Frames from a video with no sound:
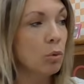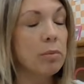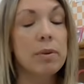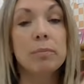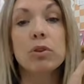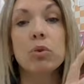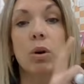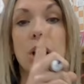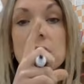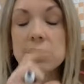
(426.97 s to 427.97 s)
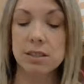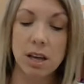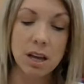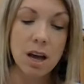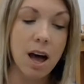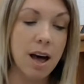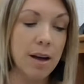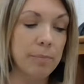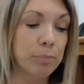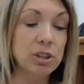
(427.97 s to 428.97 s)
Remember the words
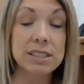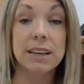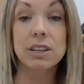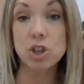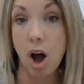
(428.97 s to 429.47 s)
percentage